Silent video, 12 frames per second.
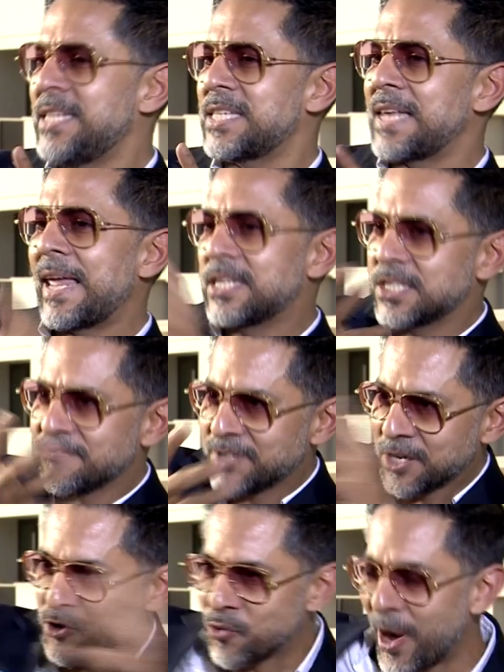slice of
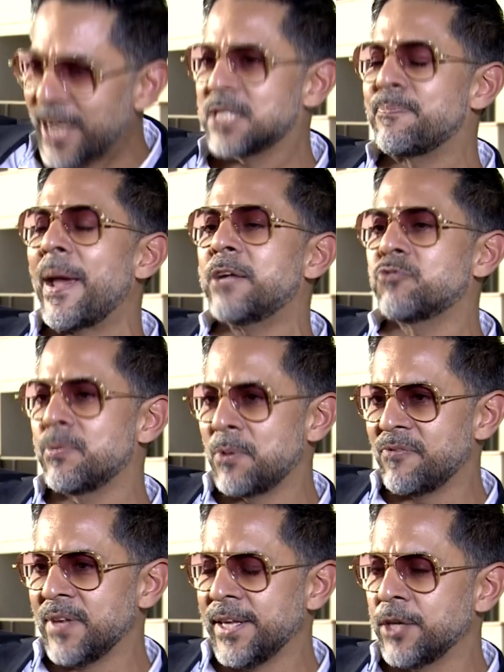the grand spectrum
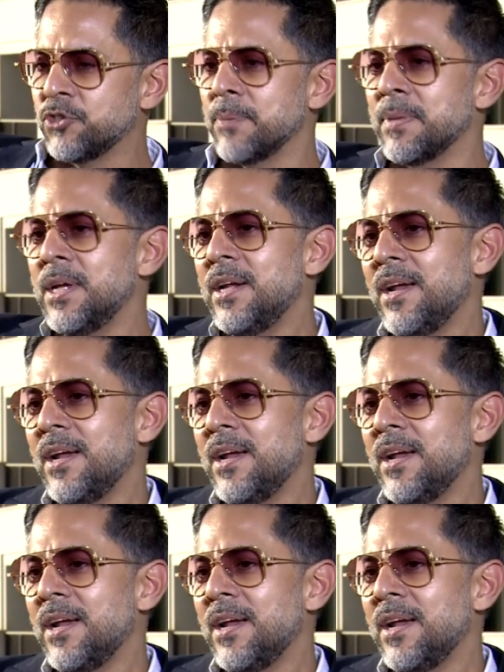of leadership,